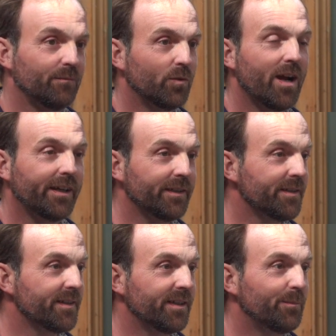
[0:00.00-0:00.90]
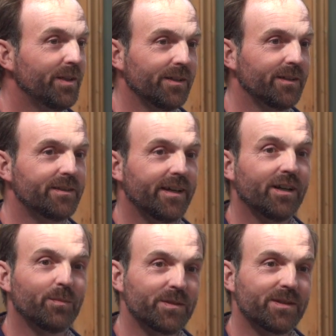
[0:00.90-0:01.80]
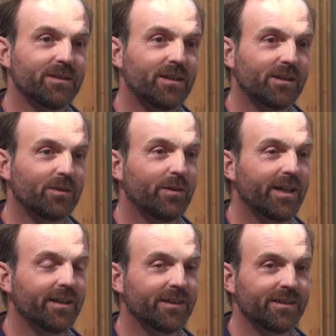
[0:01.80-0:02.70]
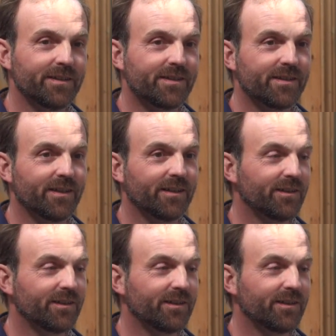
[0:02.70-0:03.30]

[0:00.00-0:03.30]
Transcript: miraculously appeared to help us along our way on this